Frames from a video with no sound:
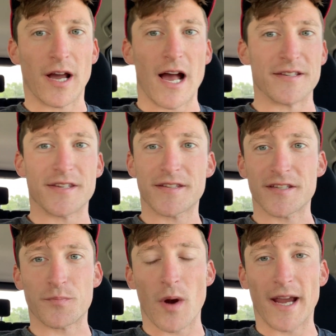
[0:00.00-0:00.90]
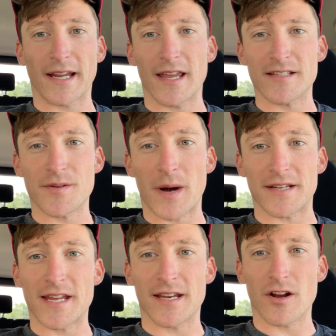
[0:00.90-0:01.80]
guys, this is breaking into my
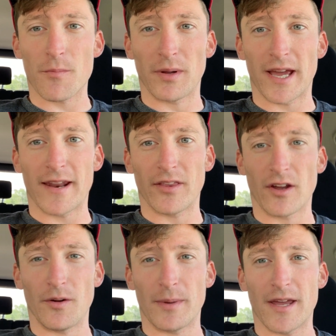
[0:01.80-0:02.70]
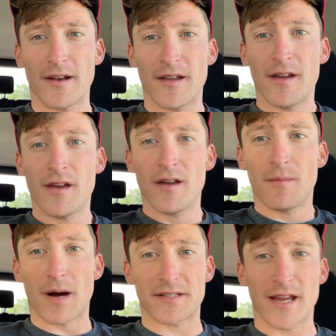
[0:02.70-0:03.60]
10-year plan a little bit.
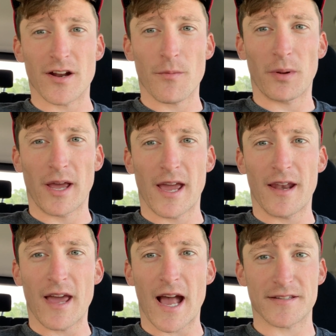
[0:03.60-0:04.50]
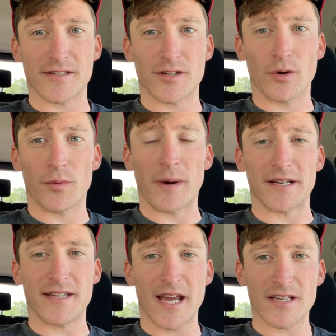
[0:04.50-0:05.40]
My 10-year plan has to do with
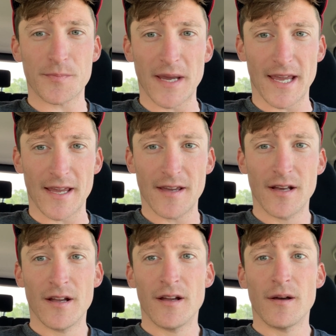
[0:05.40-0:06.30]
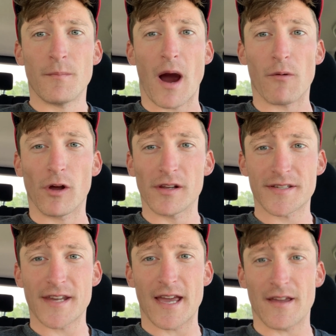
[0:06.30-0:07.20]
my TSP, my real
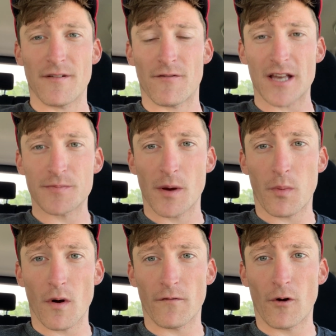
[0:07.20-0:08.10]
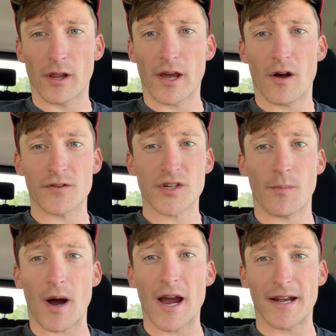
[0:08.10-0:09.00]
estate investment portfolio, so
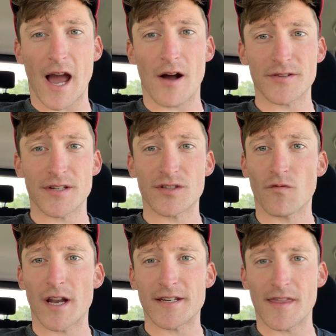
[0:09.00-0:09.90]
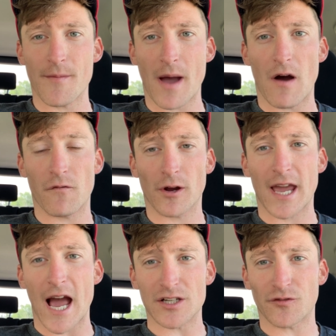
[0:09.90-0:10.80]
buying houses, renting them out for
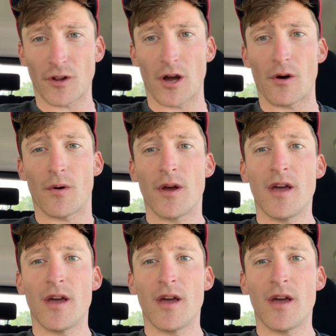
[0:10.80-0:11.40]
cash flow,